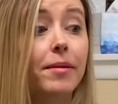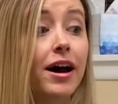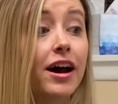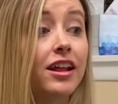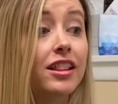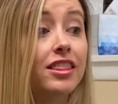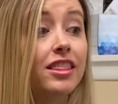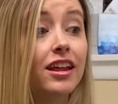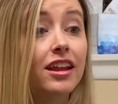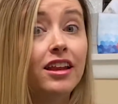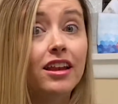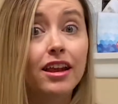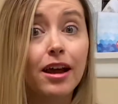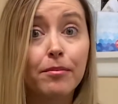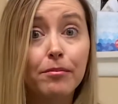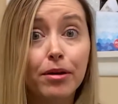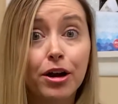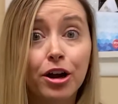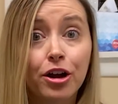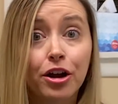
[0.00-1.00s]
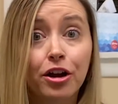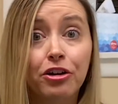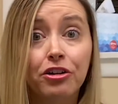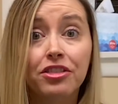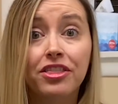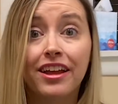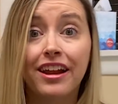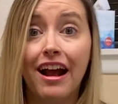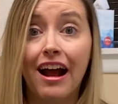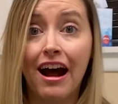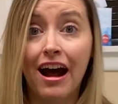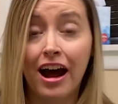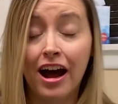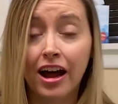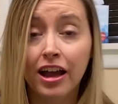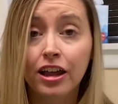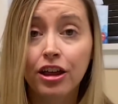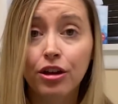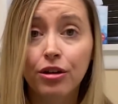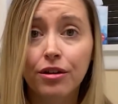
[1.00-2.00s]
But the number code that
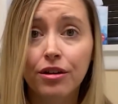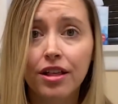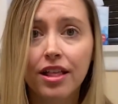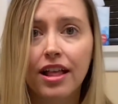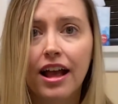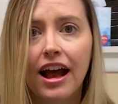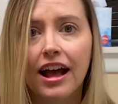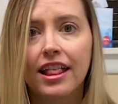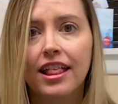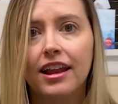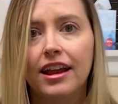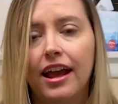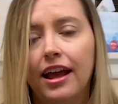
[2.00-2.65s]
I use as an